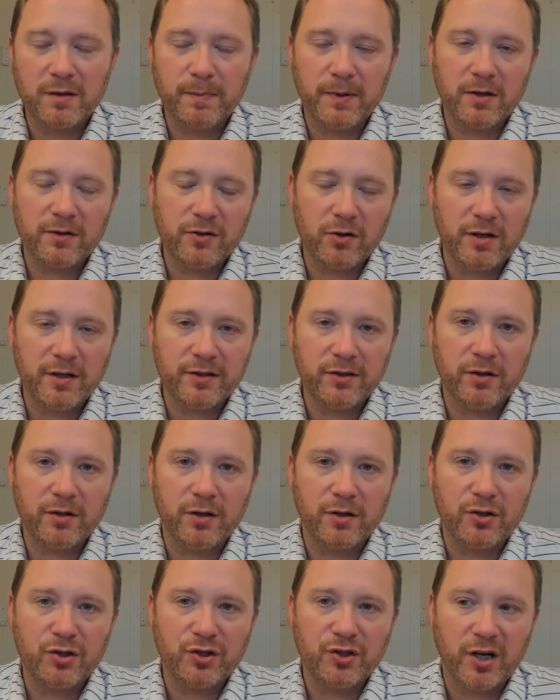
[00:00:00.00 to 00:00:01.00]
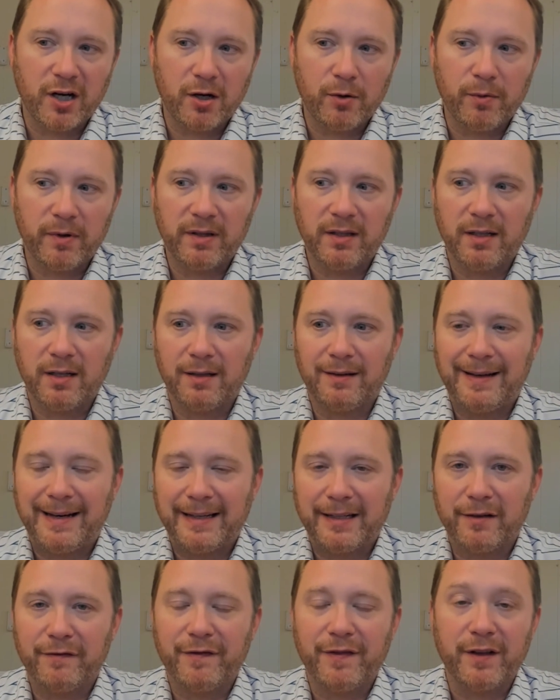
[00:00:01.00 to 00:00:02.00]
but it's also to share with you a
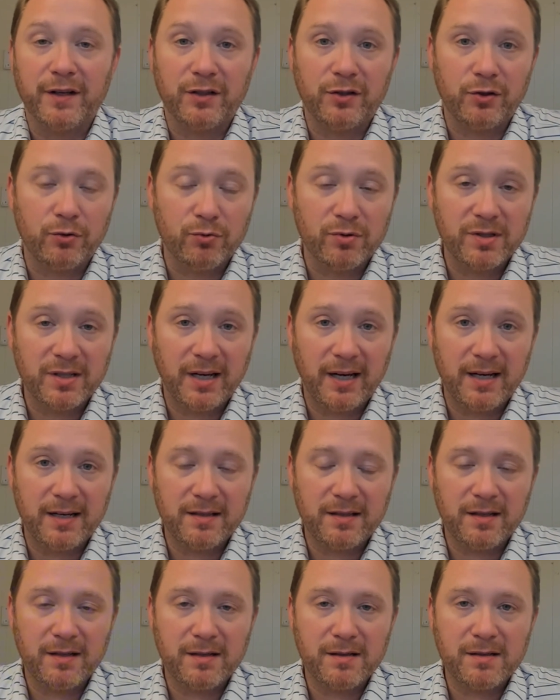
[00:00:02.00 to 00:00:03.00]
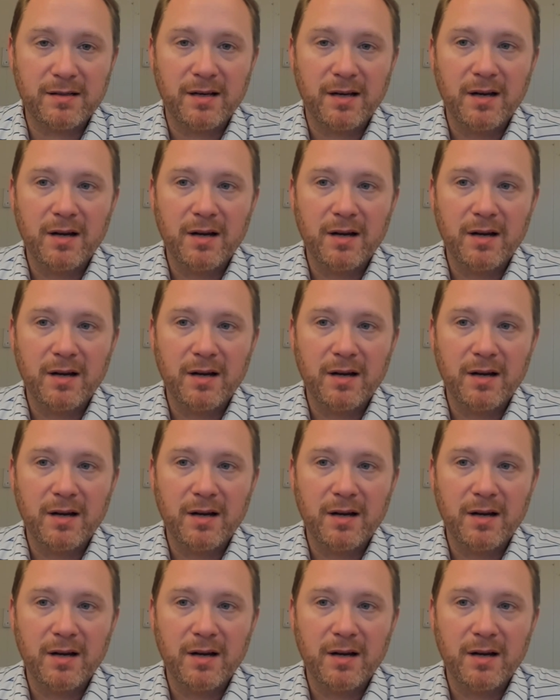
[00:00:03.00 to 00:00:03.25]
lot of the use cases